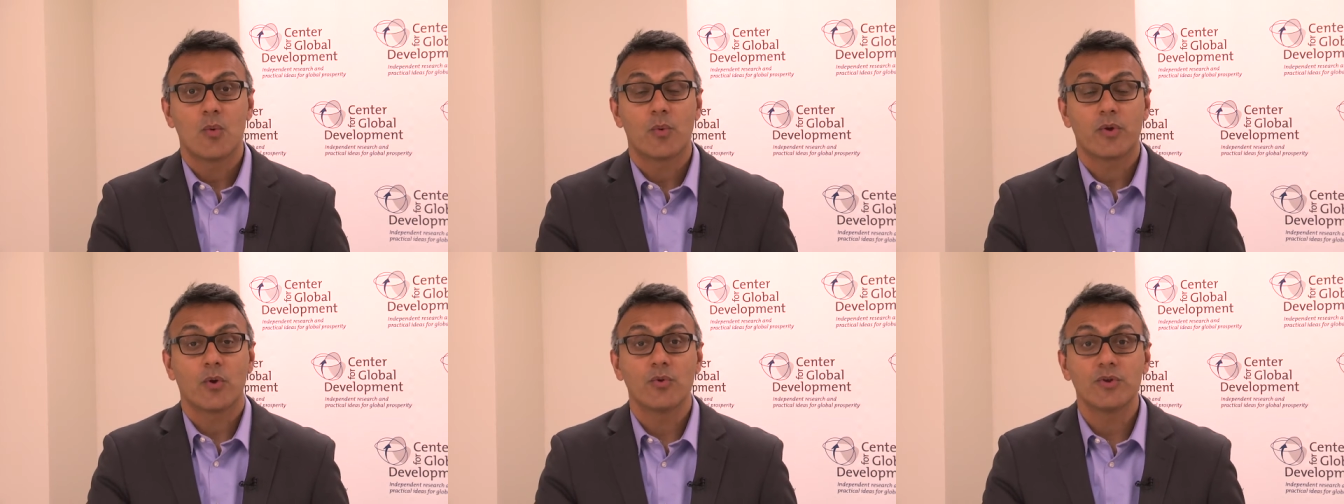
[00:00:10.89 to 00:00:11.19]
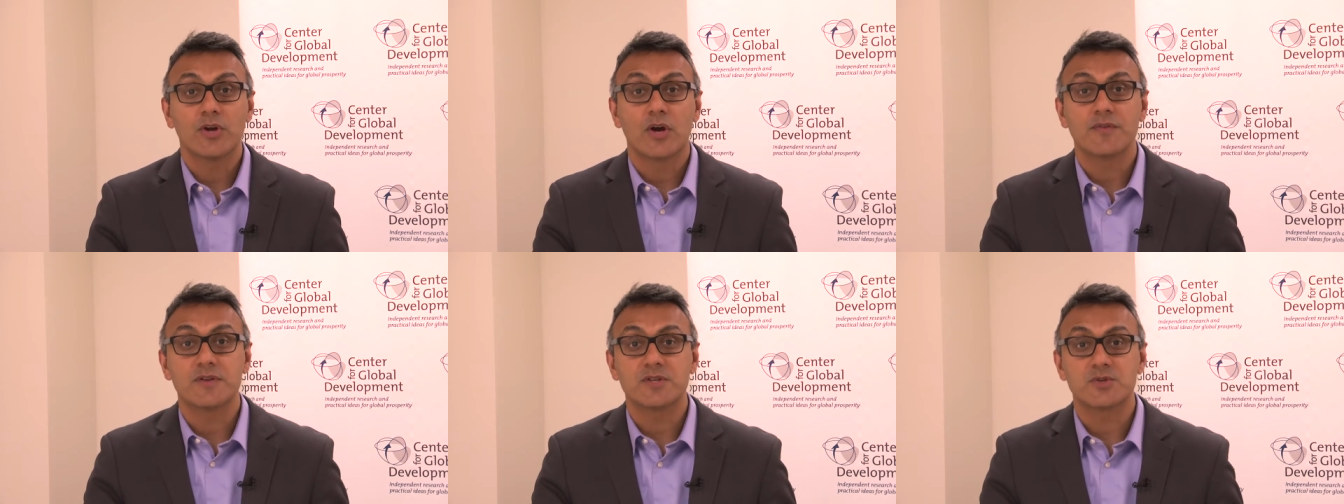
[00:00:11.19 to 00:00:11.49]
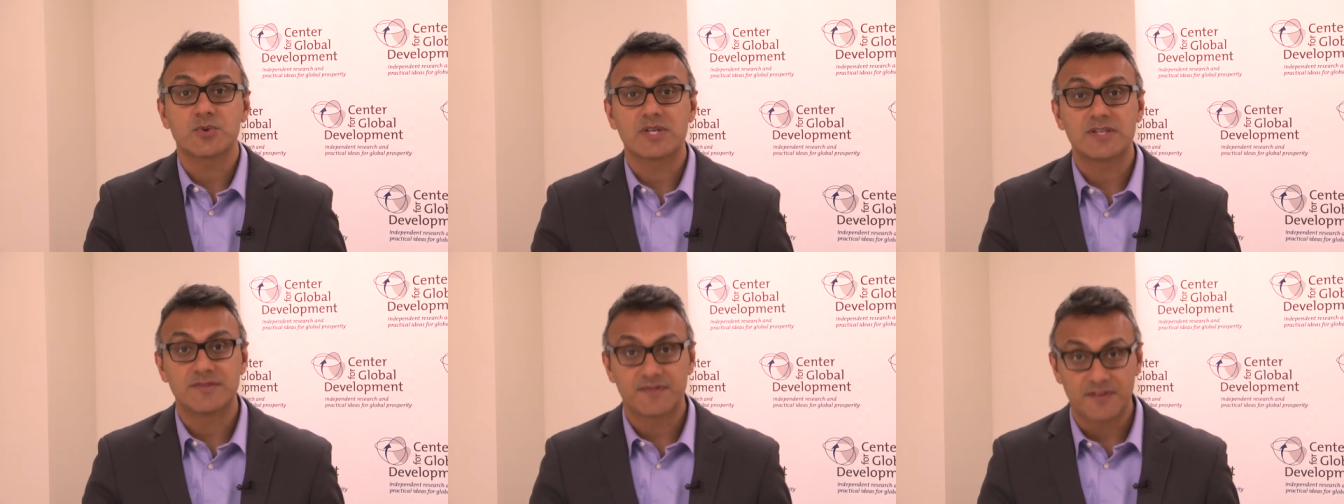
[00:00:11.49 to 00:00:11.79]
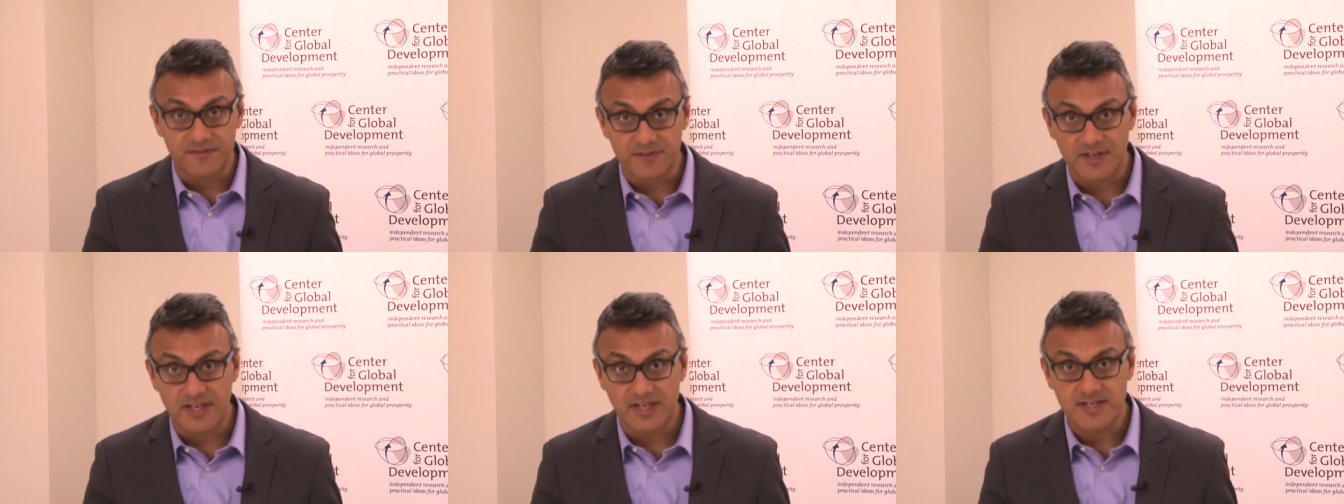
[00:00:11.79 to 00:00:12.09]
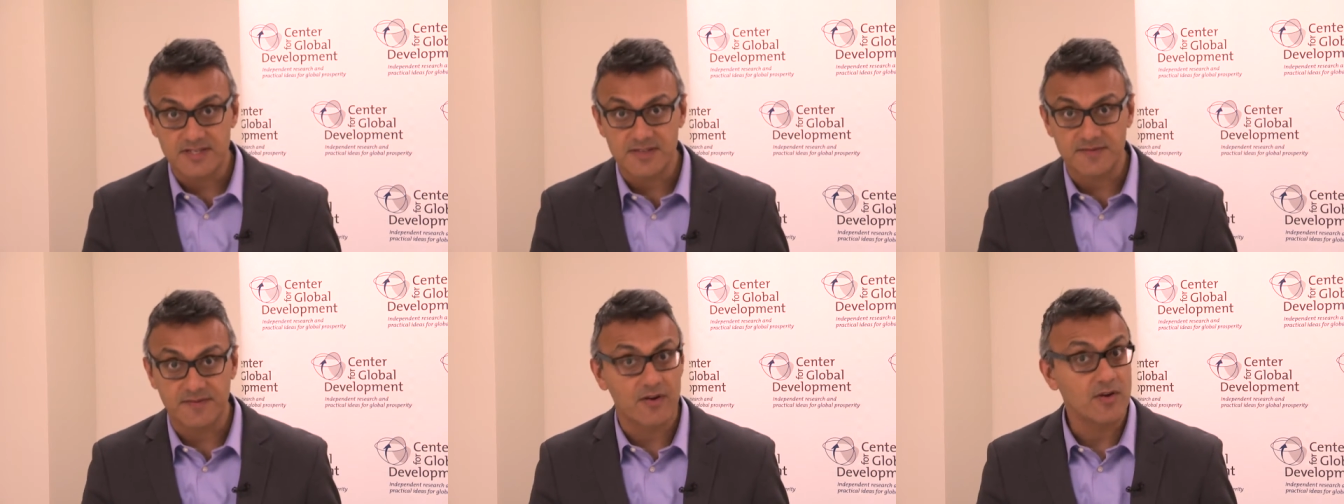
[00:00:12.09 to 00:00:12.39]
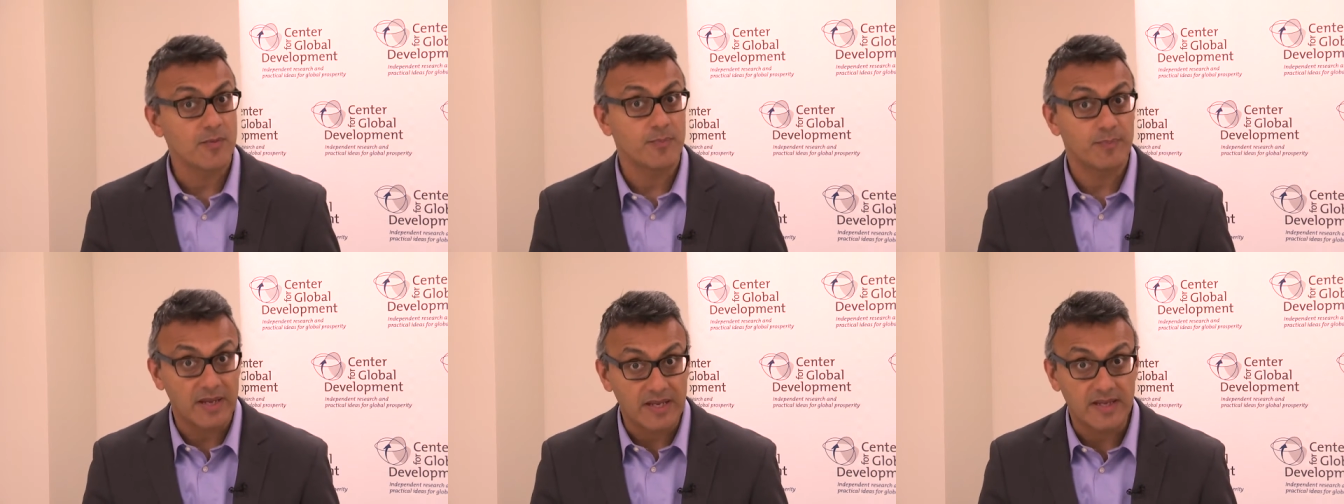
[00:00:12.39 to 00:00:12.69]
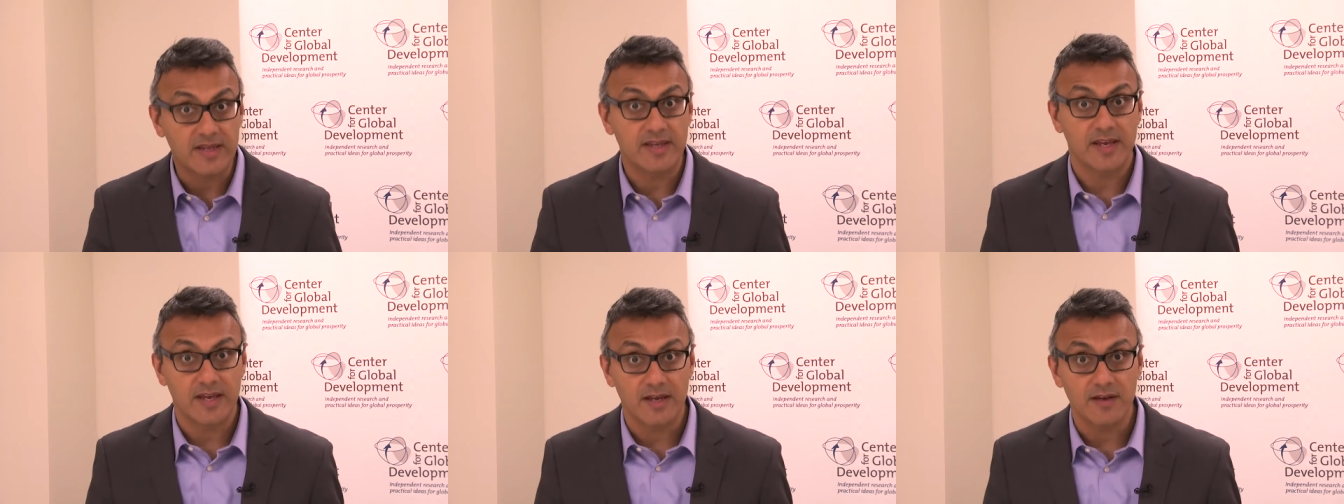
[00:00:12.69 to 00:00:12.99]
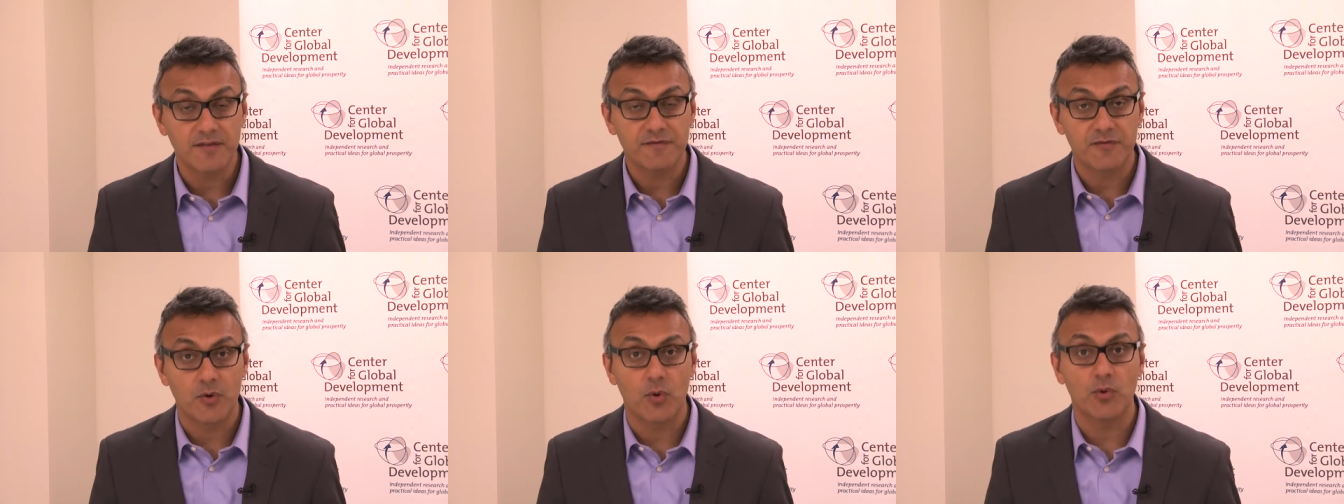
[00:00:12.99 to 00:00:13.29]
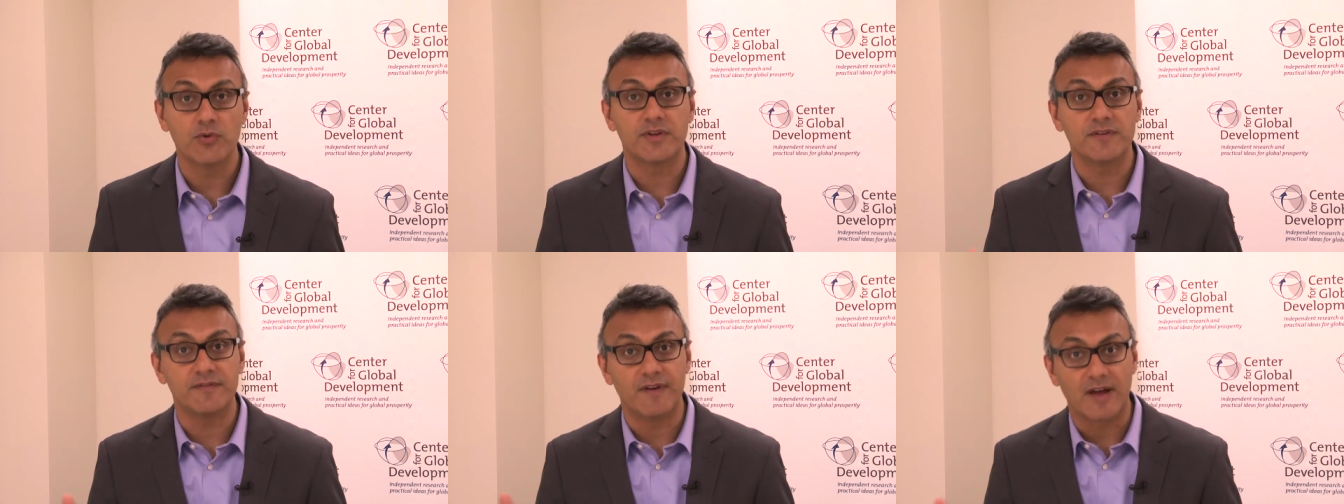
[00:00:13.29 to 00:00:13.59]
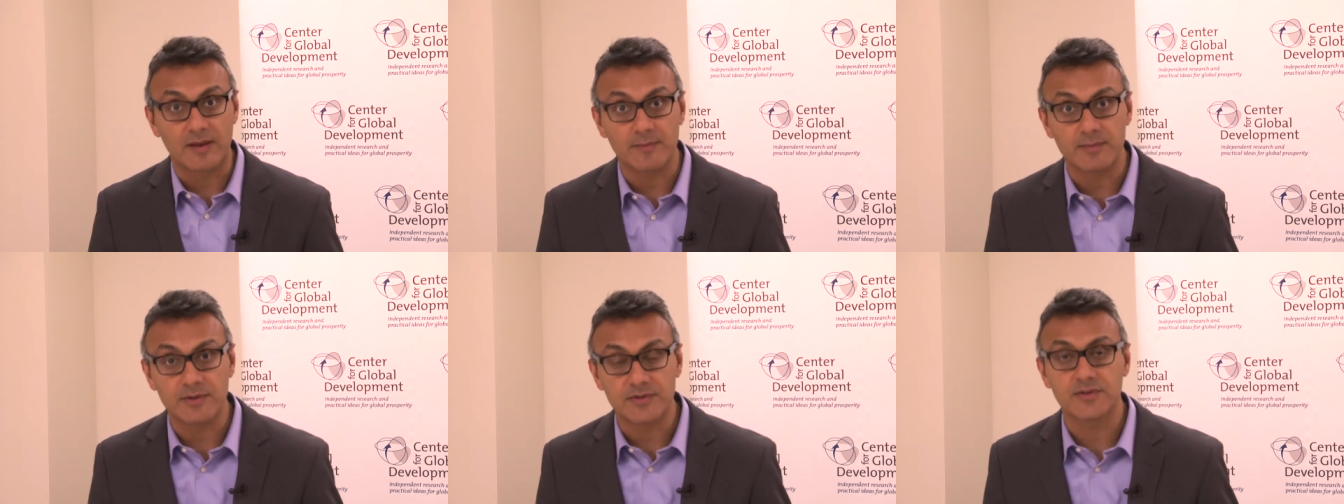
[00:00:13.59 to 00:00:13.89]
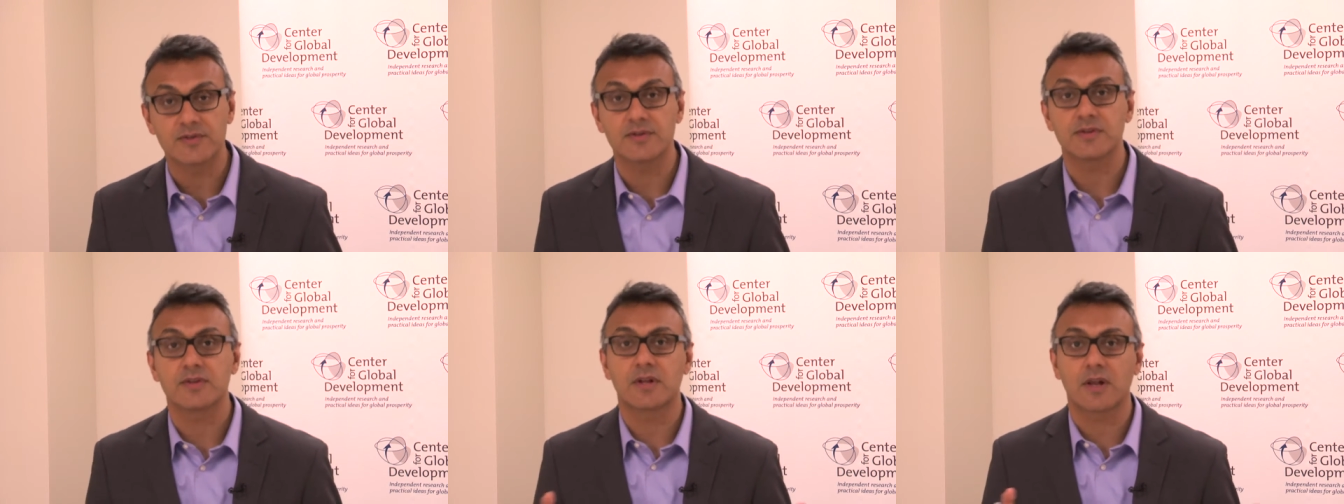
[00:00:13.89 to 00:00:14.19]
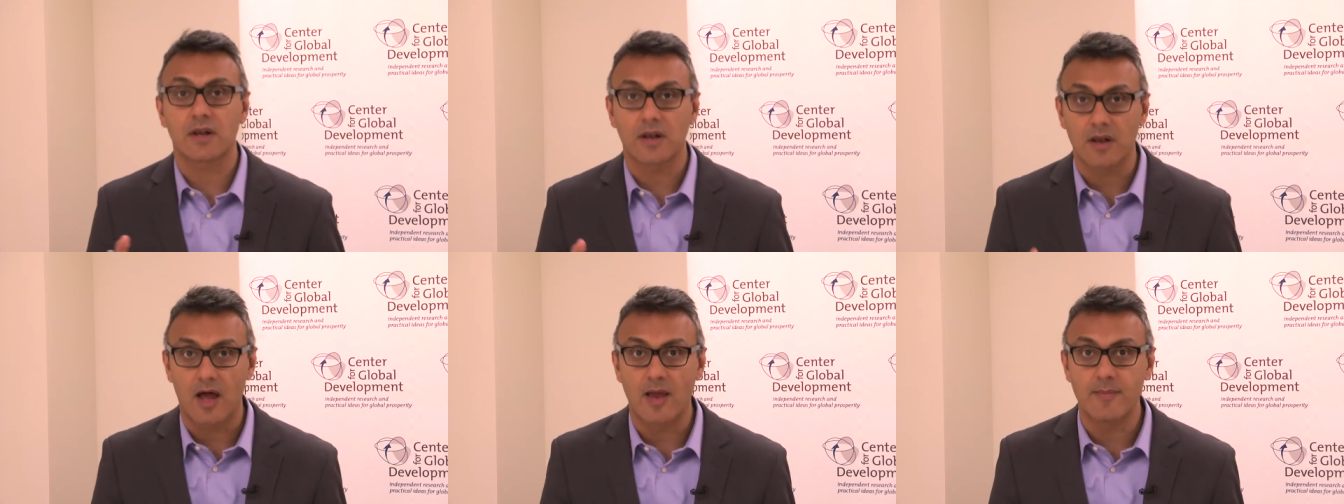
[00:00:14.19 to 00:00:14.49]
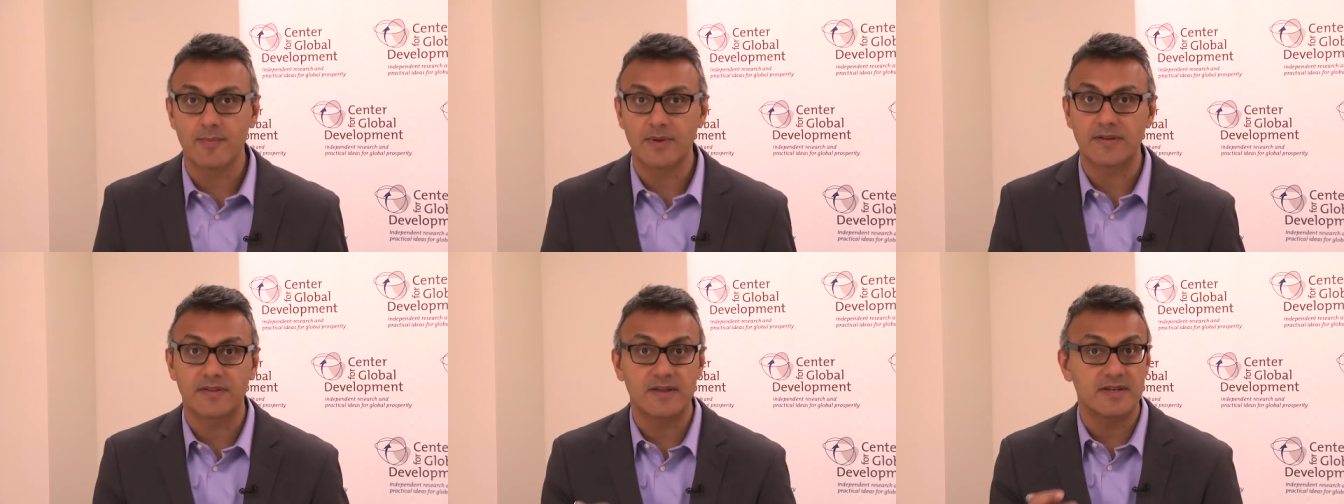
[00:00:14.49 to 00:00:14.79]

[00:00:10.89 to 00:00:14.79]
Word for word: we all know that 2015 is a very big year for development and climate.